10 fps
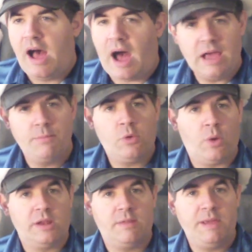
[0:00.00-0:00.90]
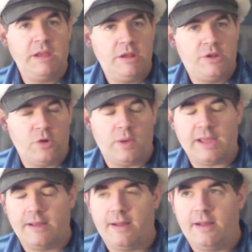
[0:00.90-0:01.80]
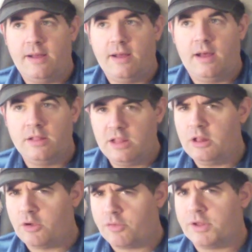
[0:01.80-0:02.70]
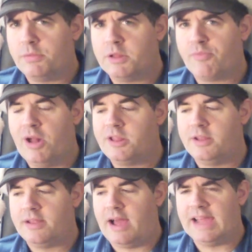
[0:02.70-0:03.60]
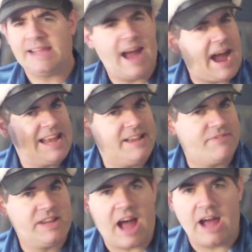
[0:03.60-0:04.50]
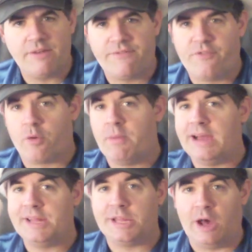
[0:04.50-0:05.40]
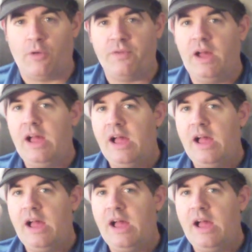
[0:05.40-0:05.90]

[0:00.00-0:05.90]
I am going to be doing a little Christmas present I kind of got for myself.